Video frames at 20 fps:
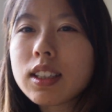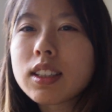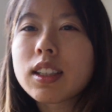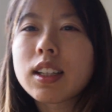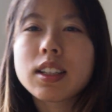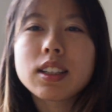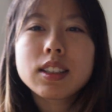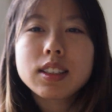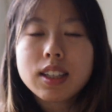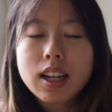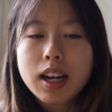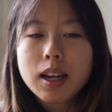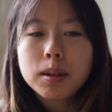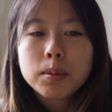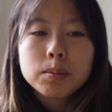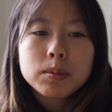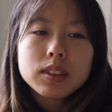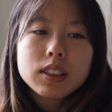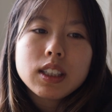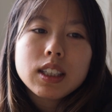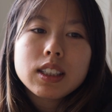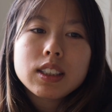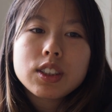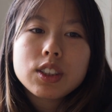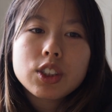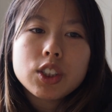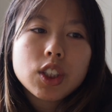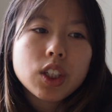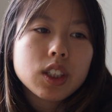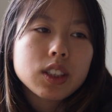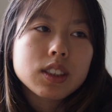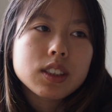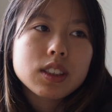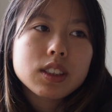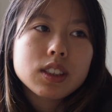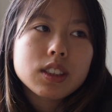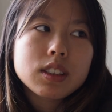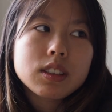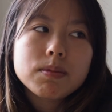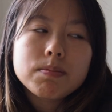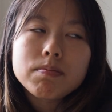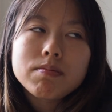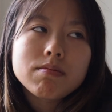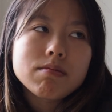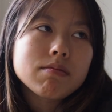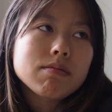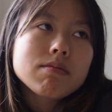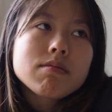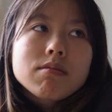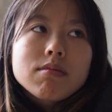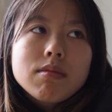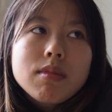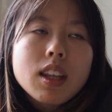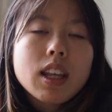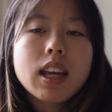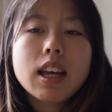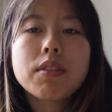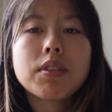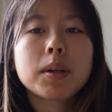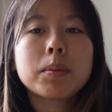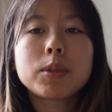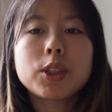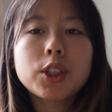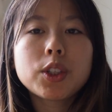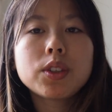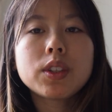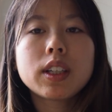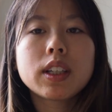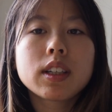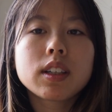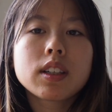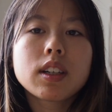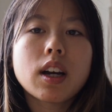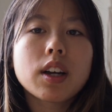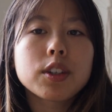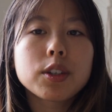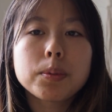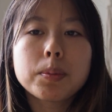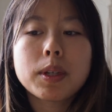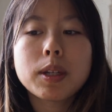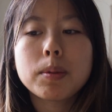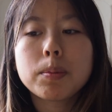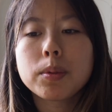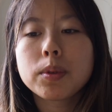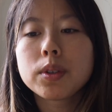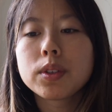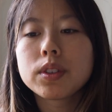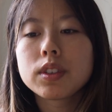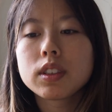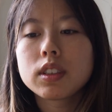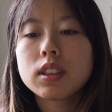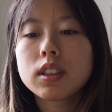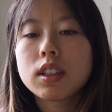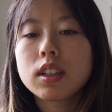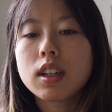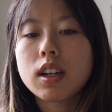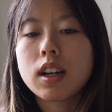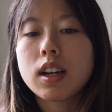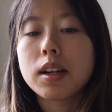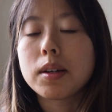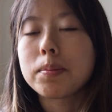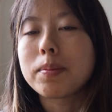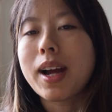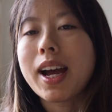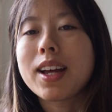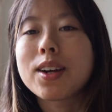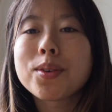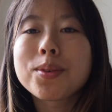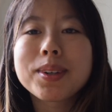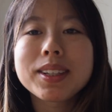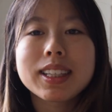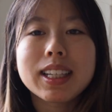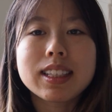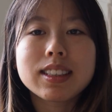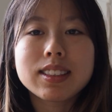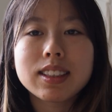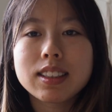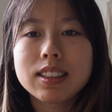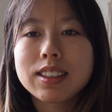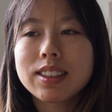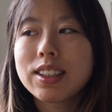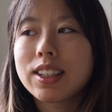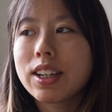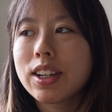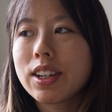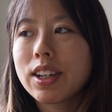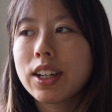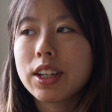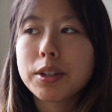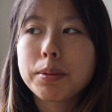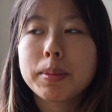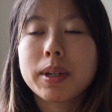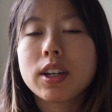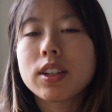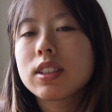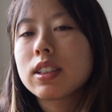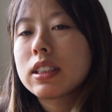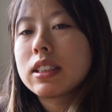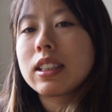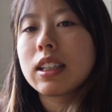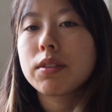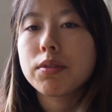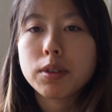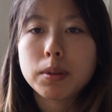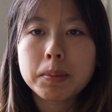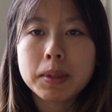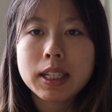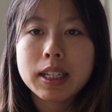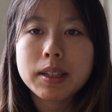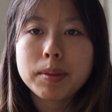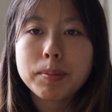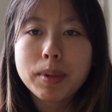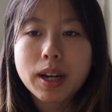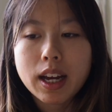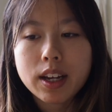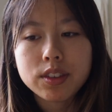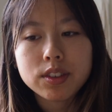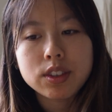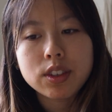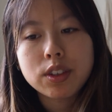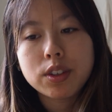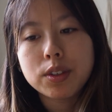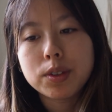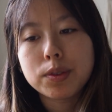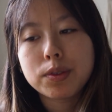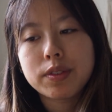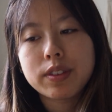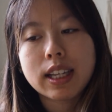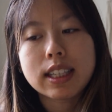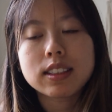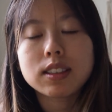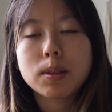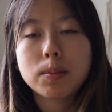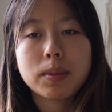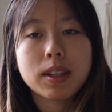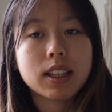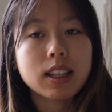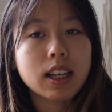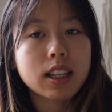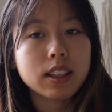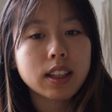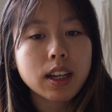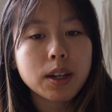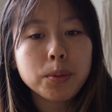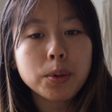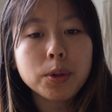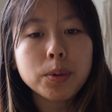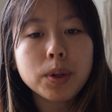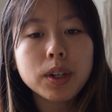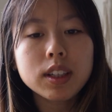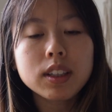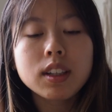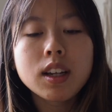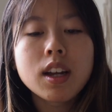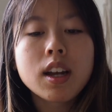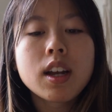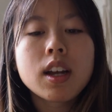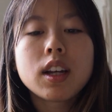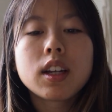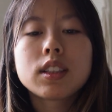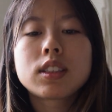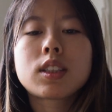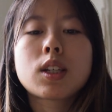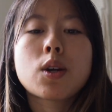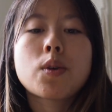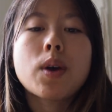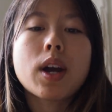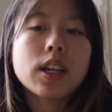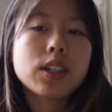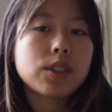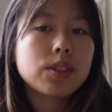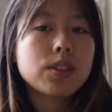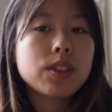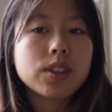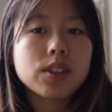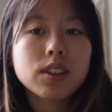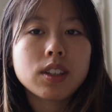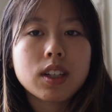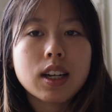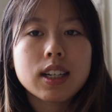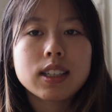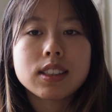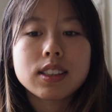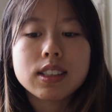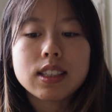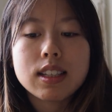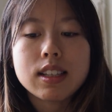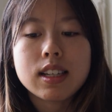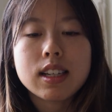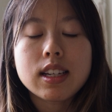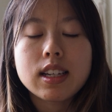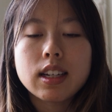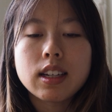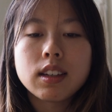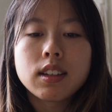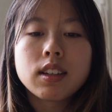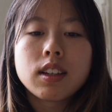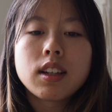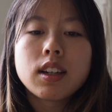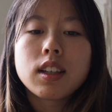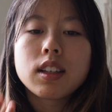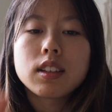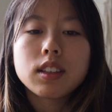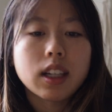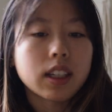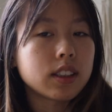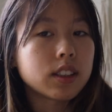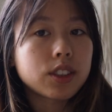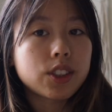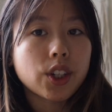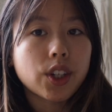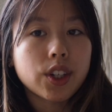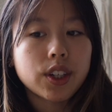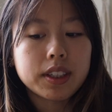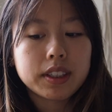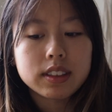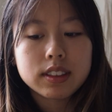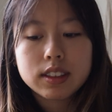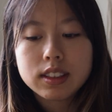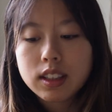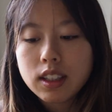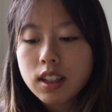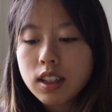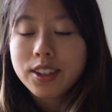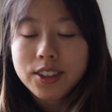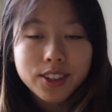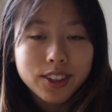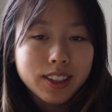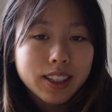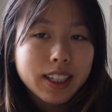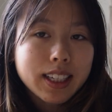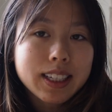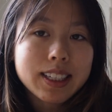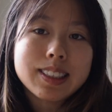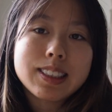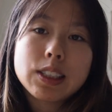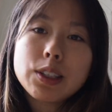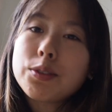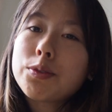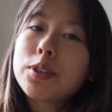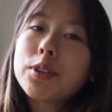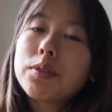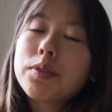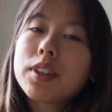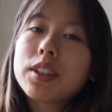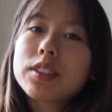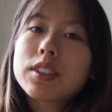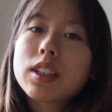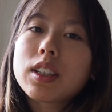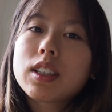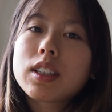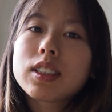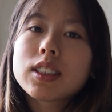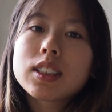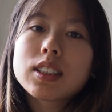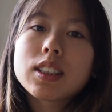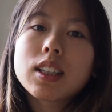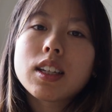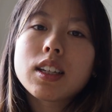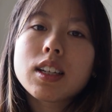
lot of the times it's just, if I'm shooting other people, I don't want that sun glare. It could be artistic for me, but I don't know if that's something that they will want. So I do utilize the lens hoods. Another thing is UV filters.